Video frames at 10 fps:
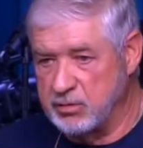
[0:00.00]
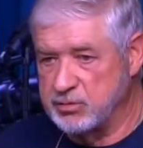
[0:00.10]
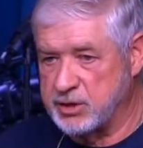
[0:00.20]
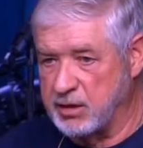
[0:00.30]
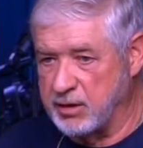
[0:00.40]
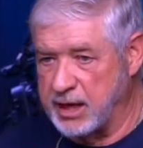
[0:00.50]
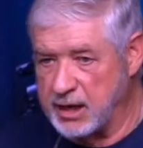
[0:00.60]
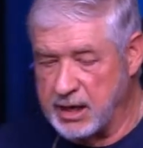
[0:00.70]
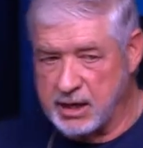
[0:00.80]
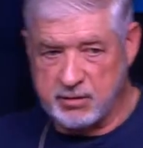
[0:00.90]
settle down
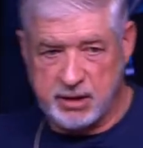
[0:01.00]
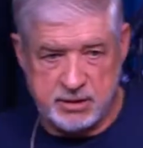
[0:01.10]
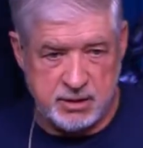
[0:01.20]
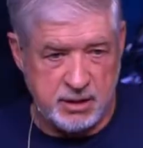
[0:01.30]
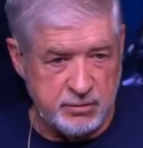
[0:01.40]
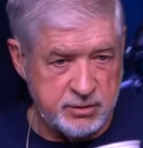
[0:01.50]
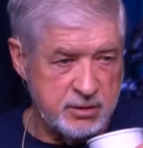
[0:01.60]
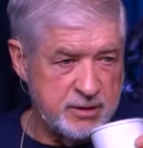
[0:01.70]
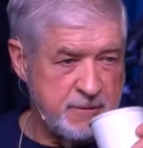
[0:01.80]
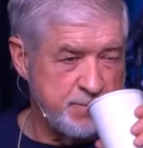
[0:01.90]
like the rest of us.
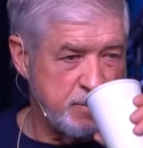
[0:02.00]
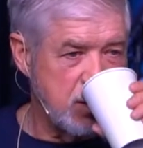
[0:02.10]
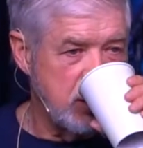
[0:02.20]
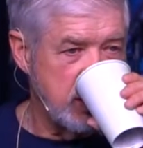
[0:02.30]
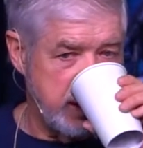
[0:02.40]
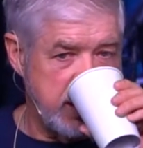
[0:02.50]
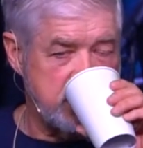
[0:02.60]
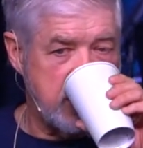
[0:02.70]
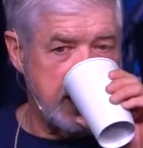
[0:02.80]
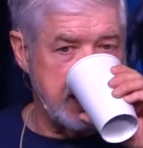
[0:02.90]
That's
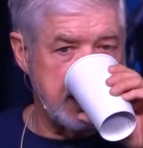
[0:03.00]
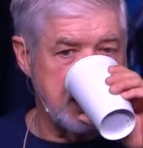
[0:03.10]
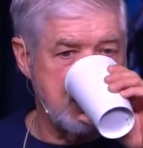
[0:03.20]
right, isn't it?